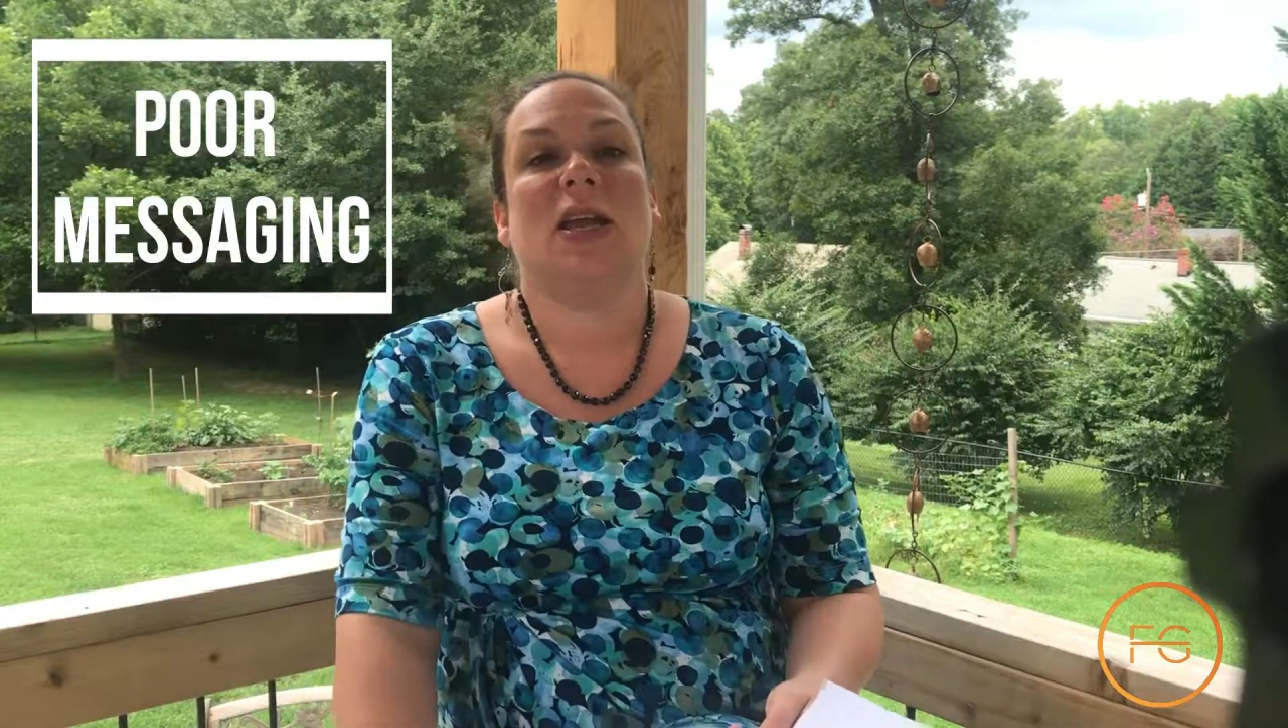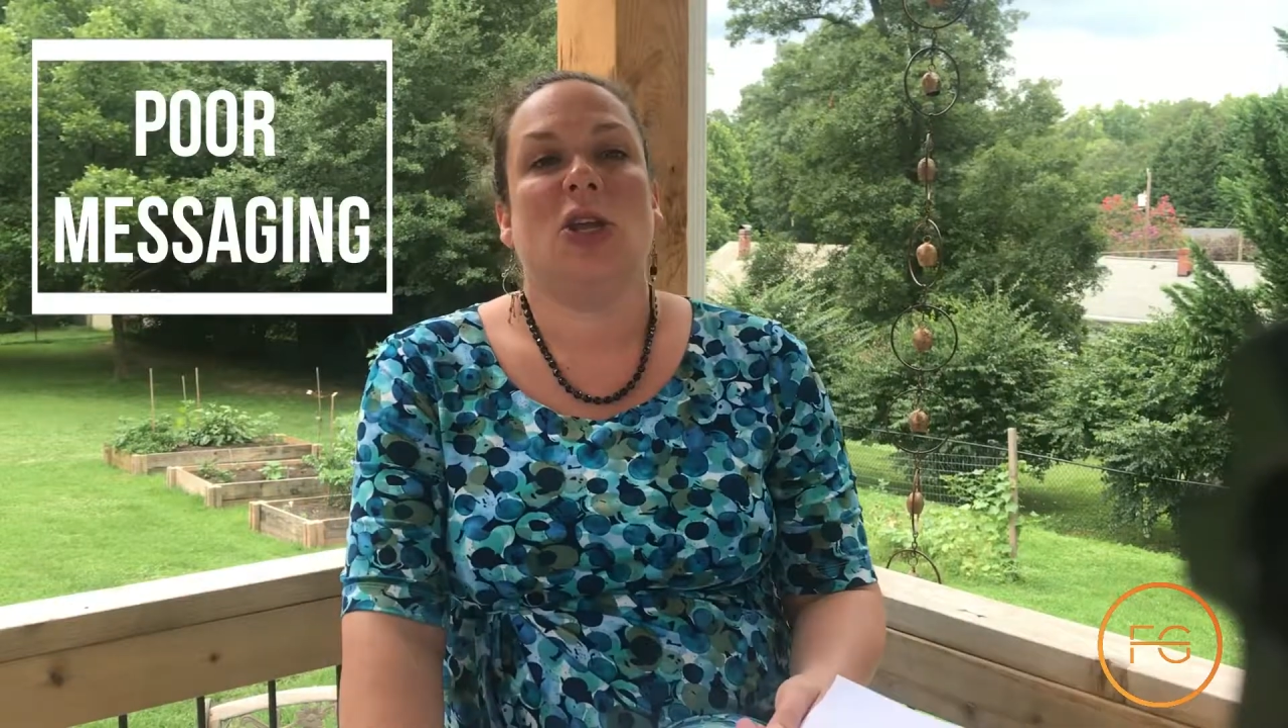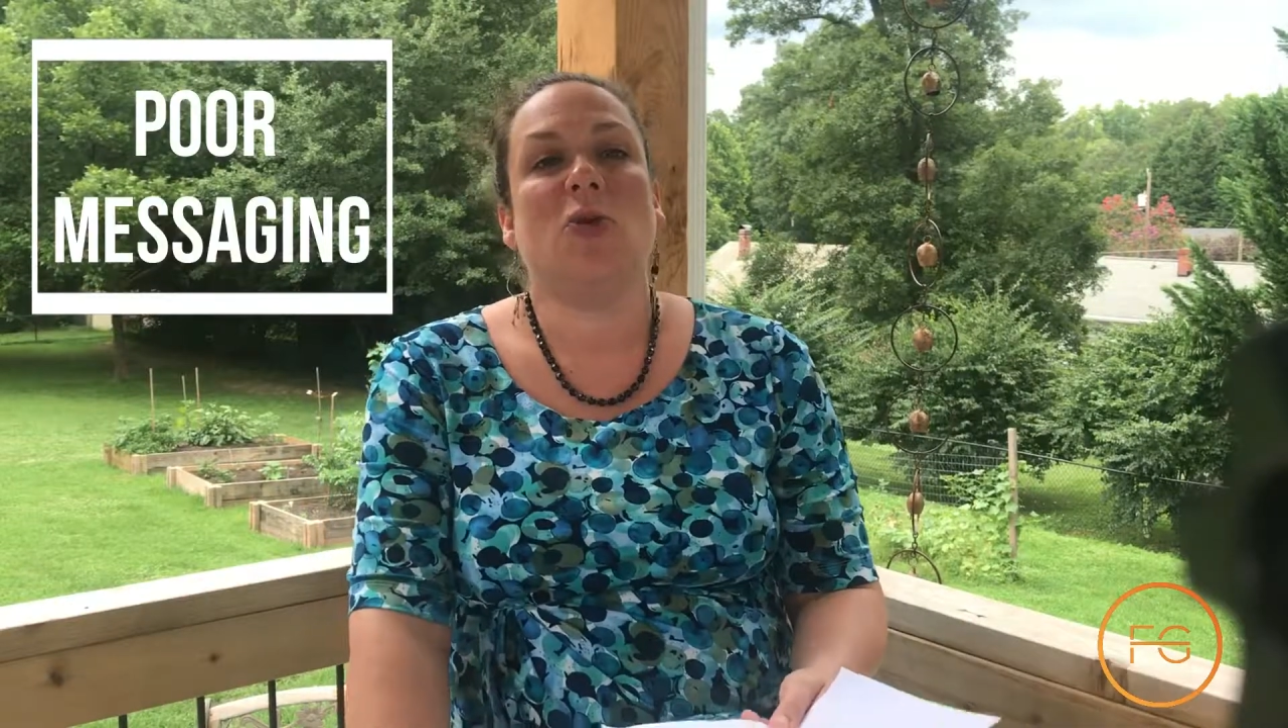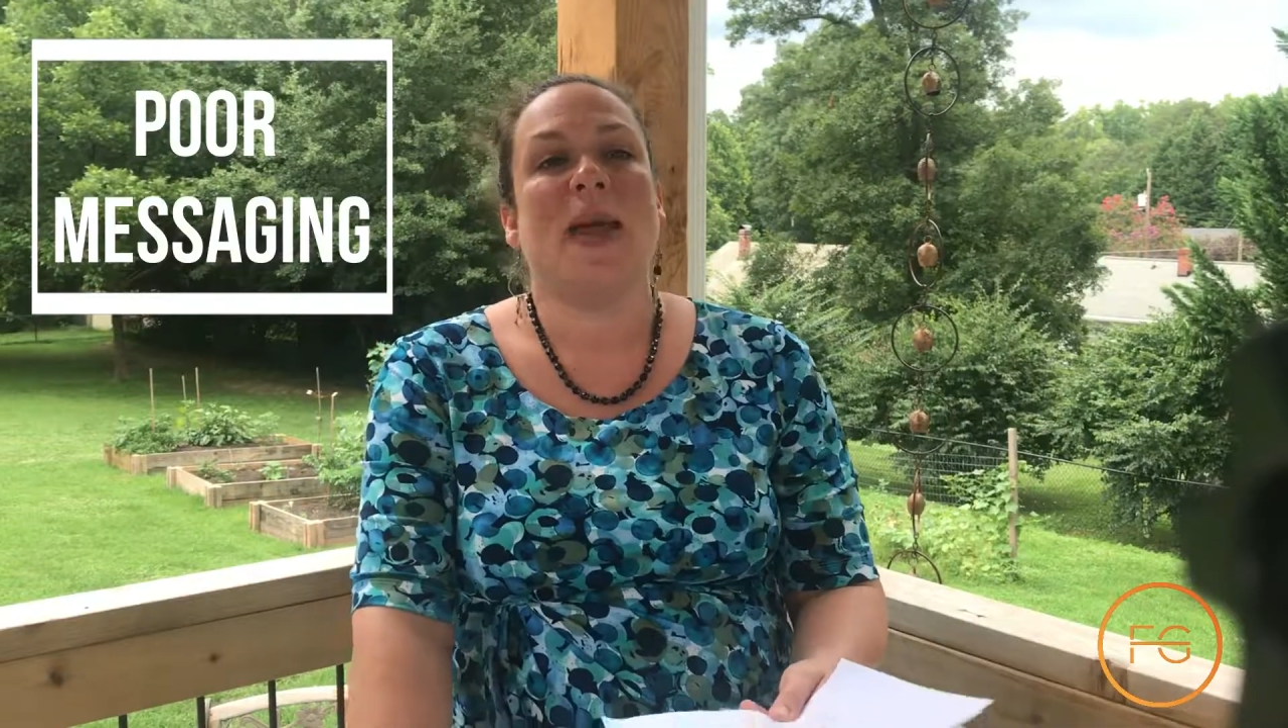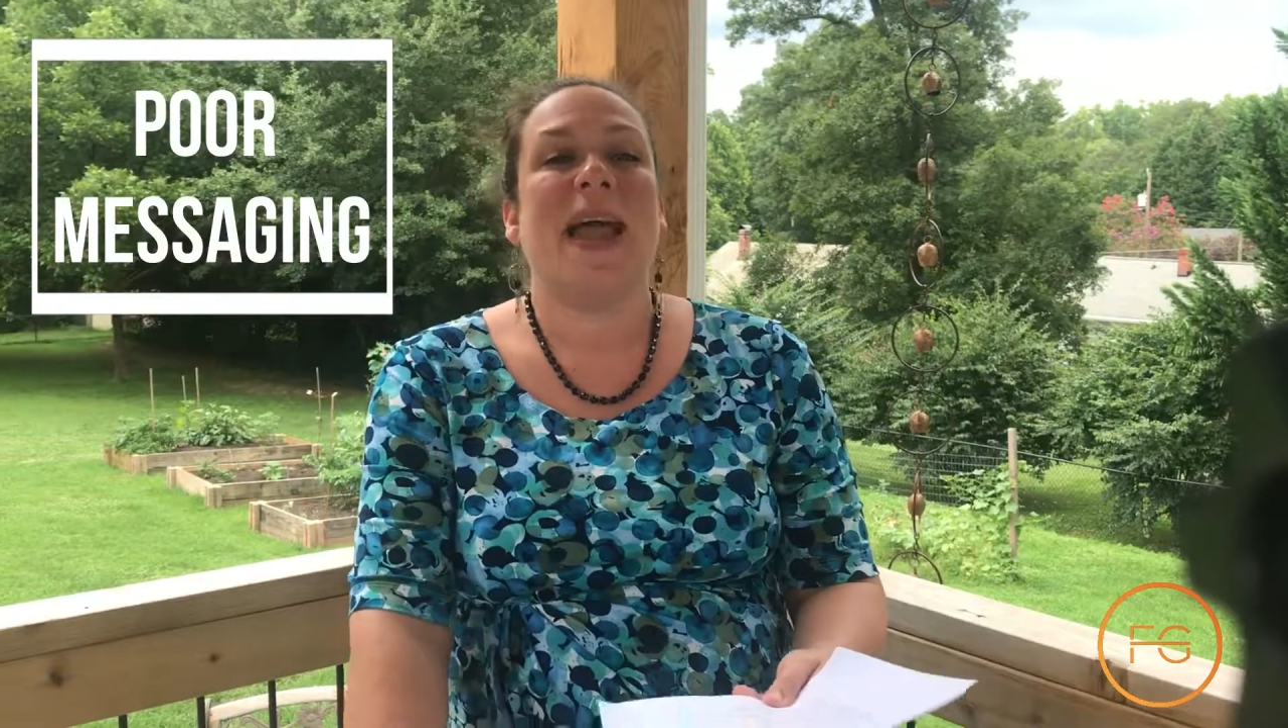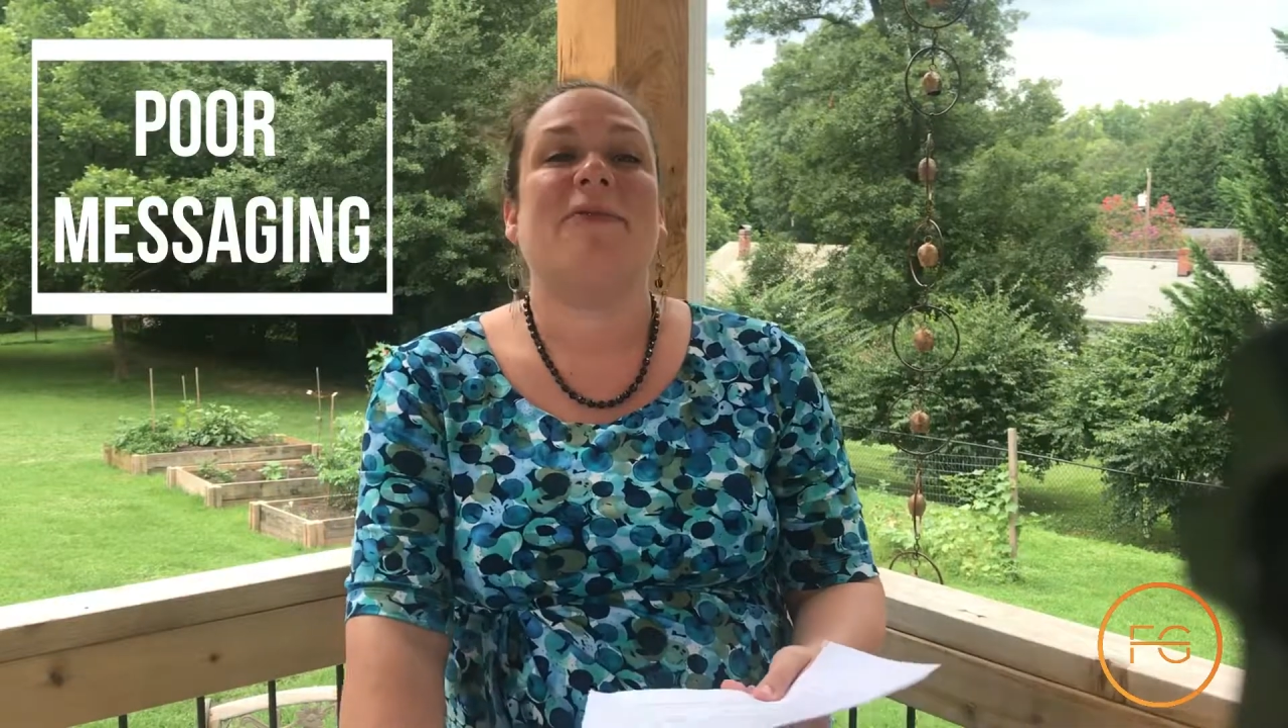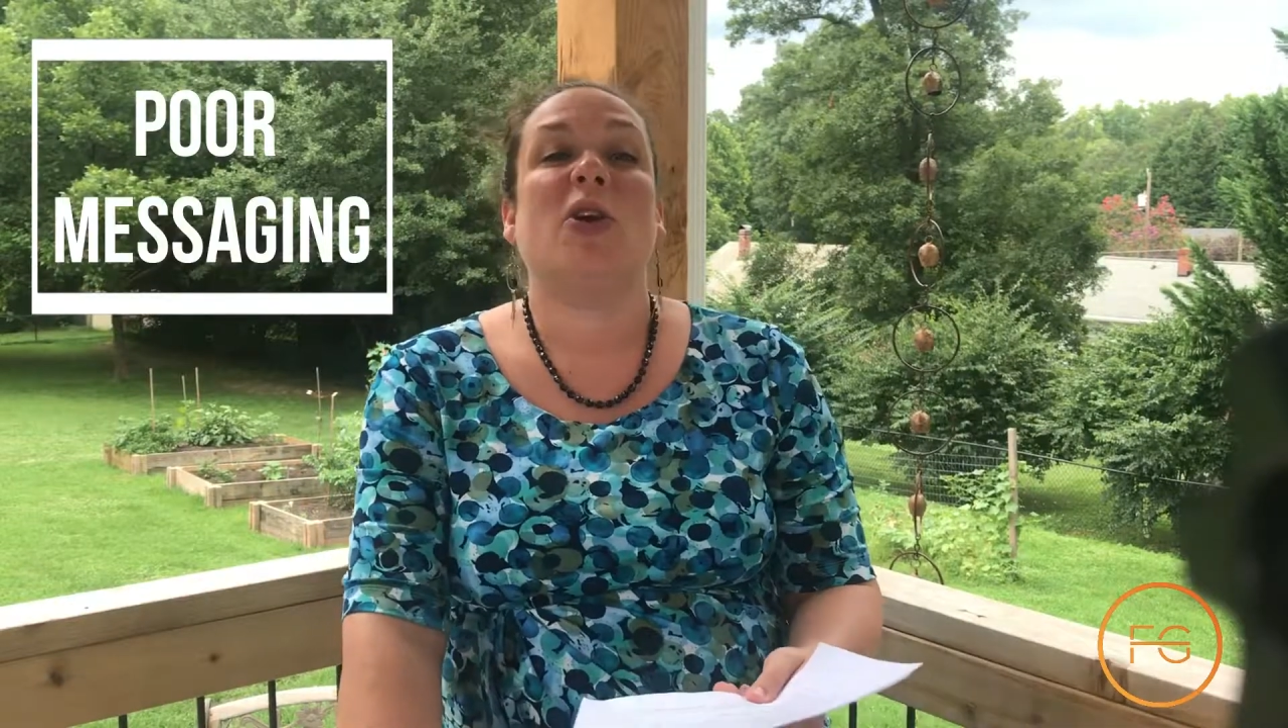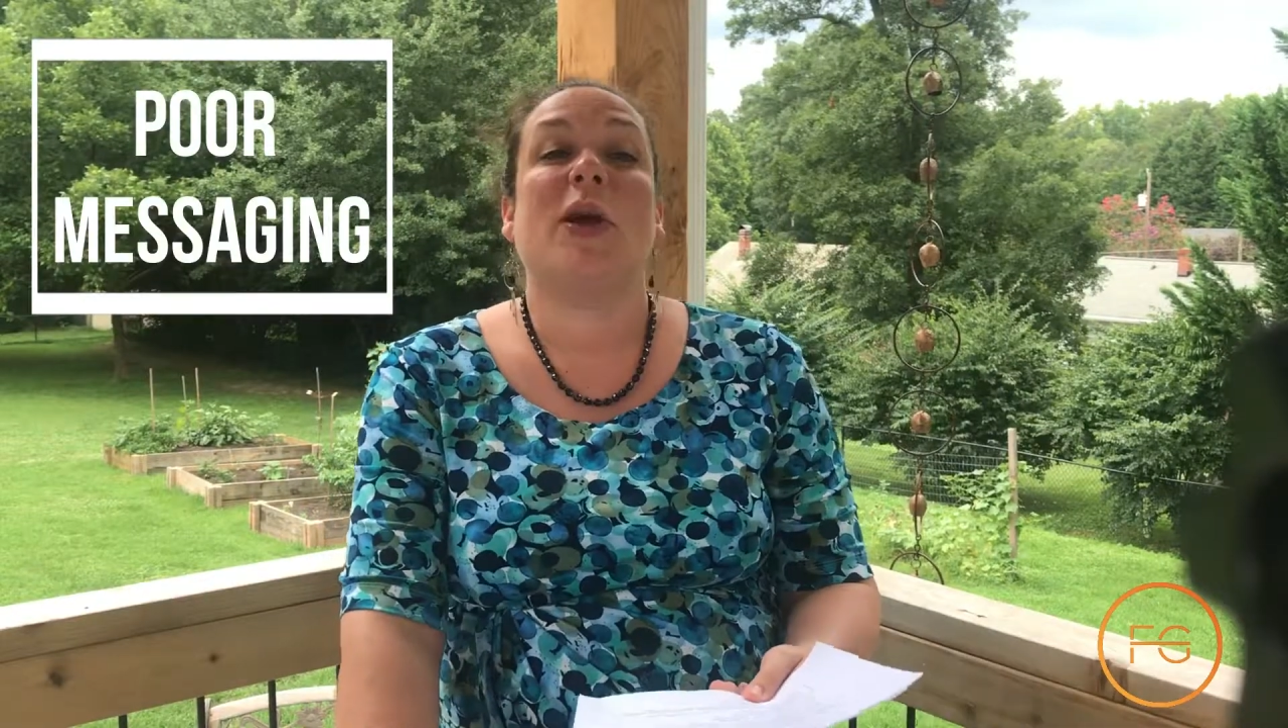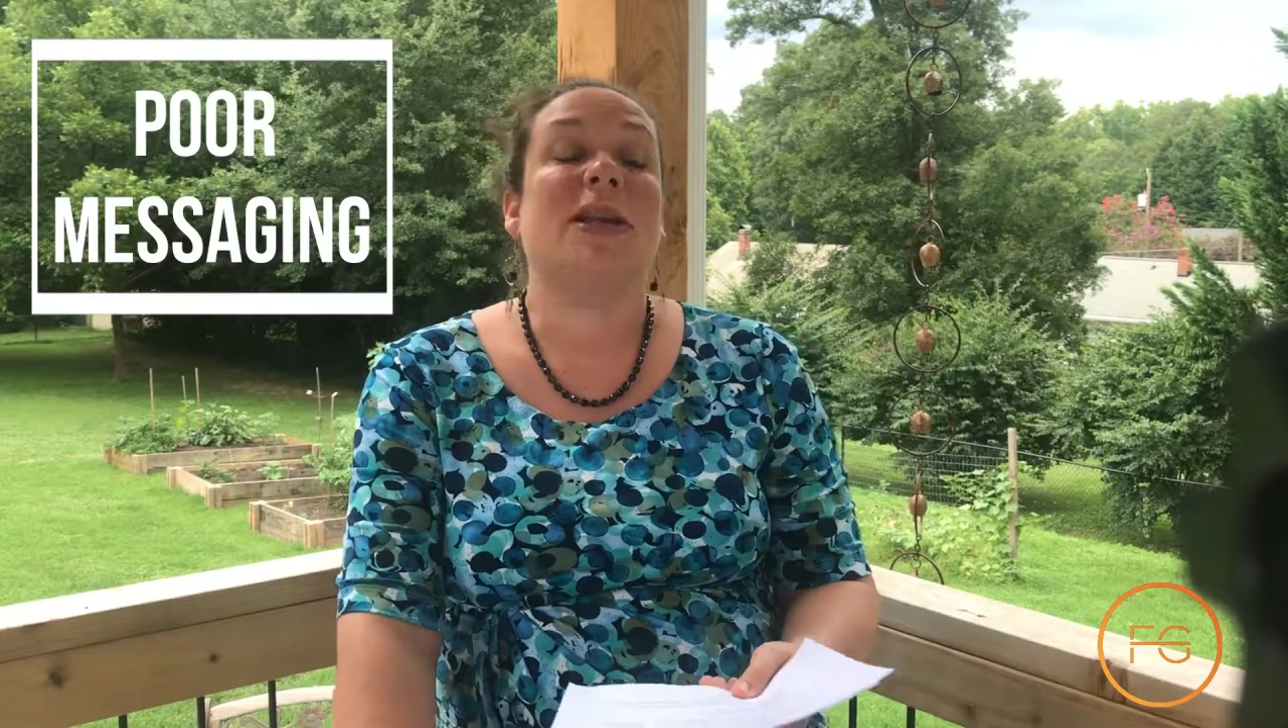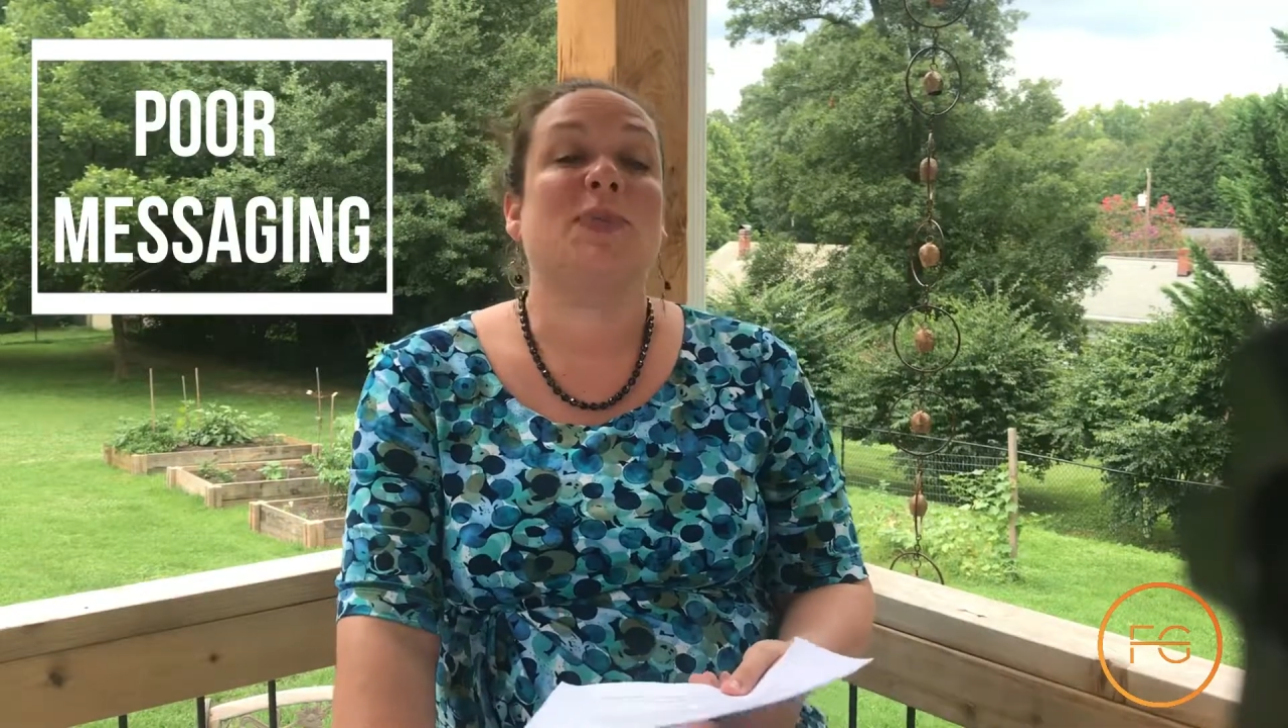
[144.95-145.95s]
You may have the
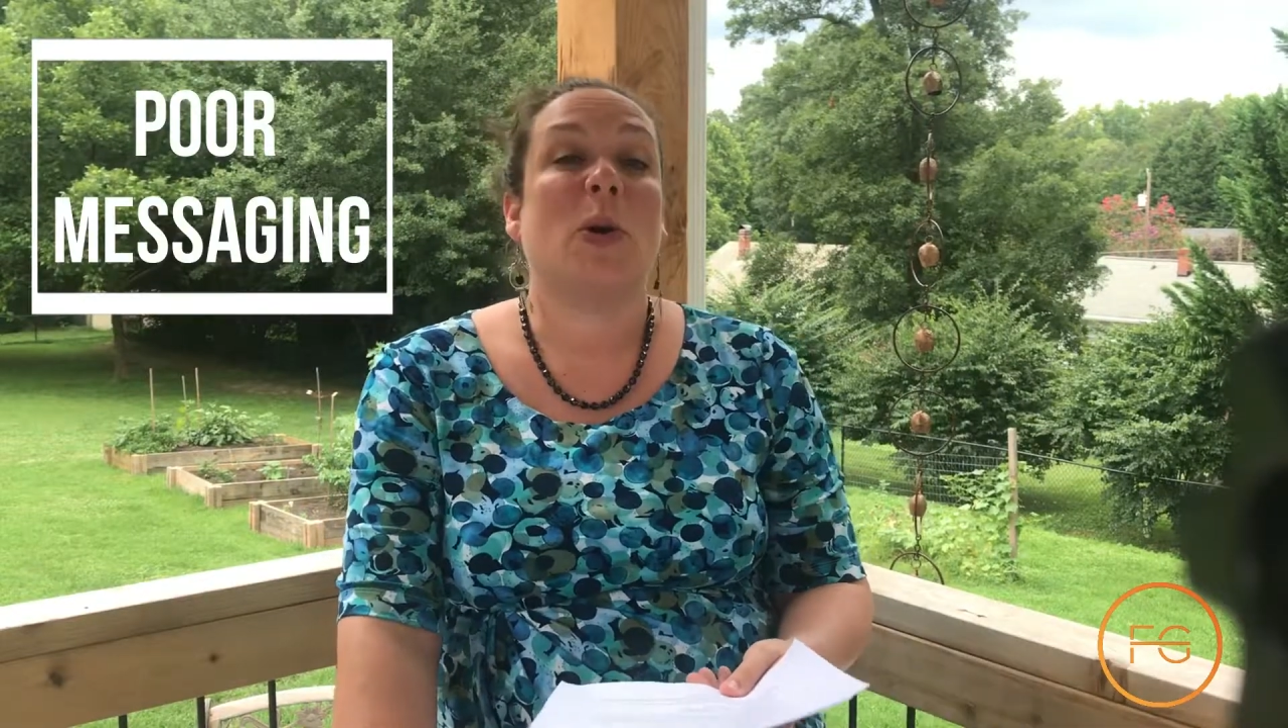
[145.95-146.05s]
greatest